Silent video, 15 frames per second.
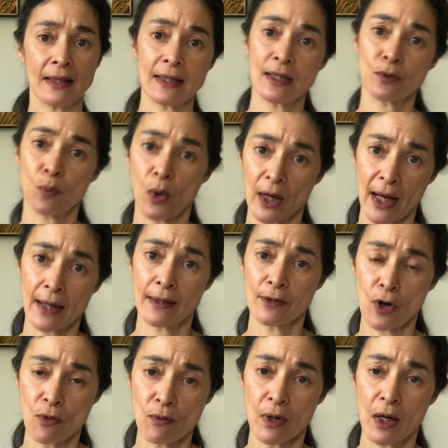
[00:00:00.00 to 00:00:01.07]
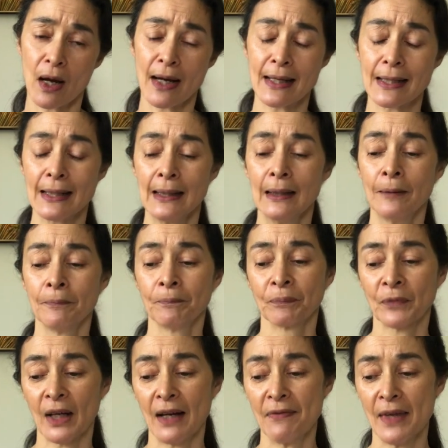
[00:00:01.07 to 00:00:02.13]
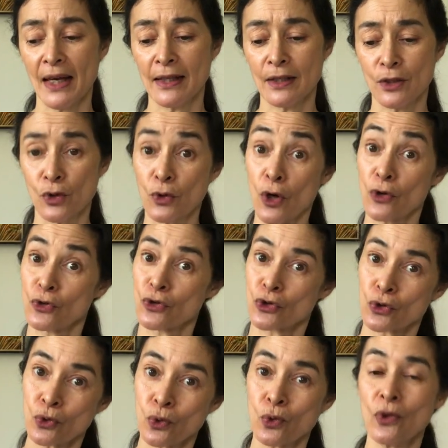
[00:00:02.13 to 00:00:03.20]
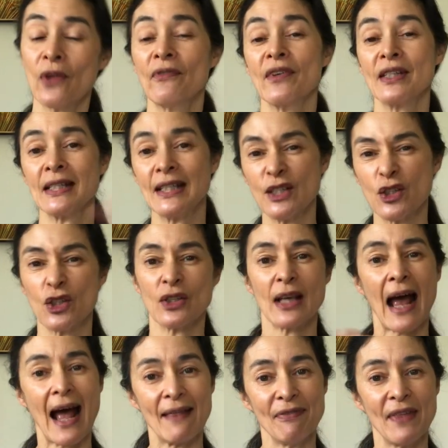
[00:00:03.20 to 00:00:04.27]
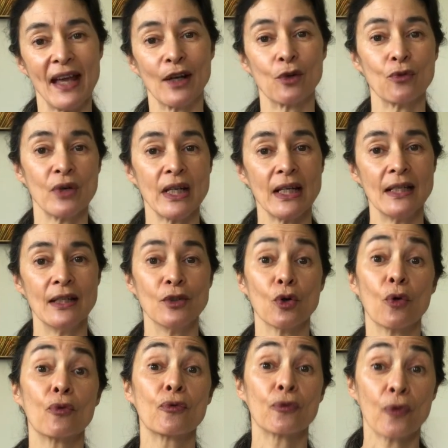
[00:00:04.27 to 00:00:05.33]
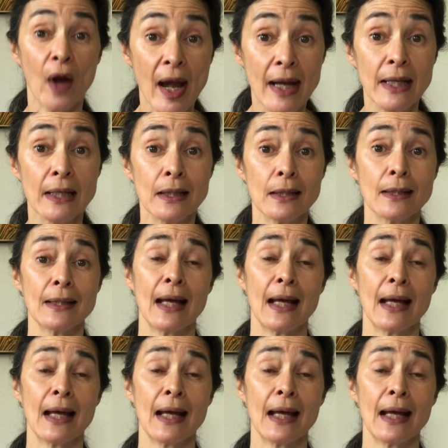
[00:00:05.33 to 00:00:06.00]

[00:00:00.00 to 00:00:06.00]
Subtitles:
this is what I don't like. And then as you go to school, then the teachers add their grid, and your friends,